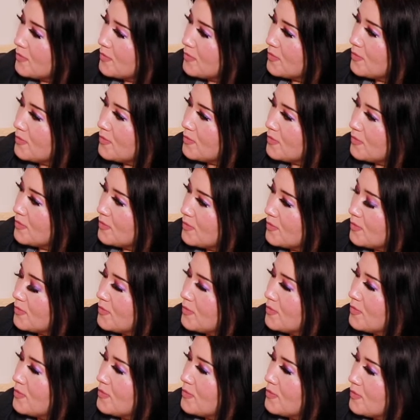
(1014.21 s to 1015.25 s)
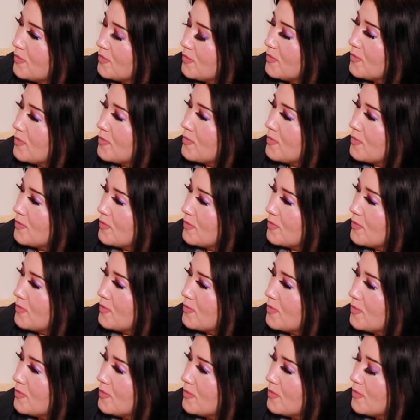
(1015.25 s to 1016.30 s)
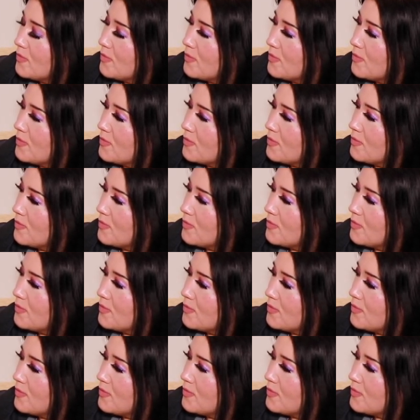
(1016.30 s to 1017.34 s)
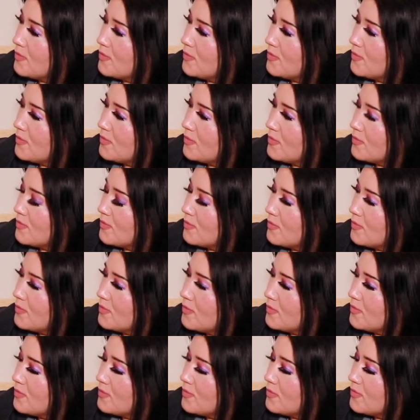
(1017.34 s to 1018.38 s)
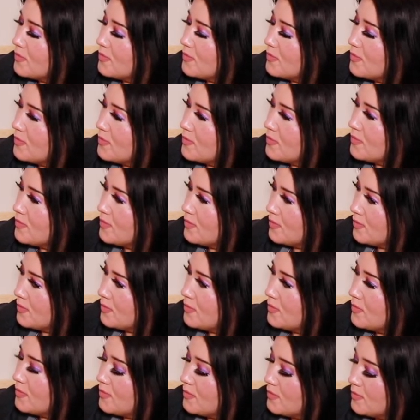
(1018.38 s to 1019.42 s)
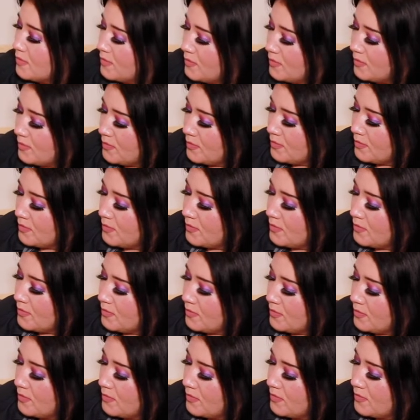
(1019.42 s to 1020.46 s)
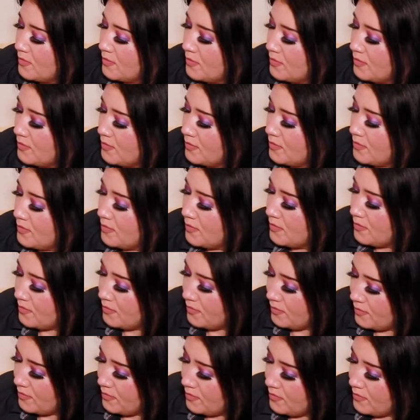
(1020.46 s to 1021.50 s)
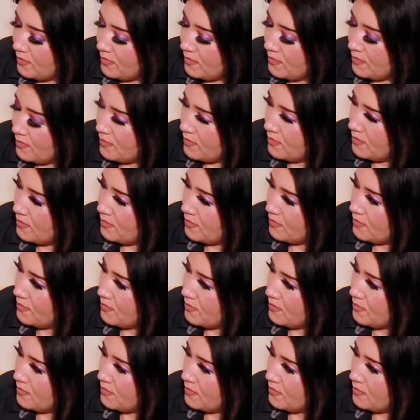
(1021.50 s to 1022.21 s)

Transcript: The person shown says nothing.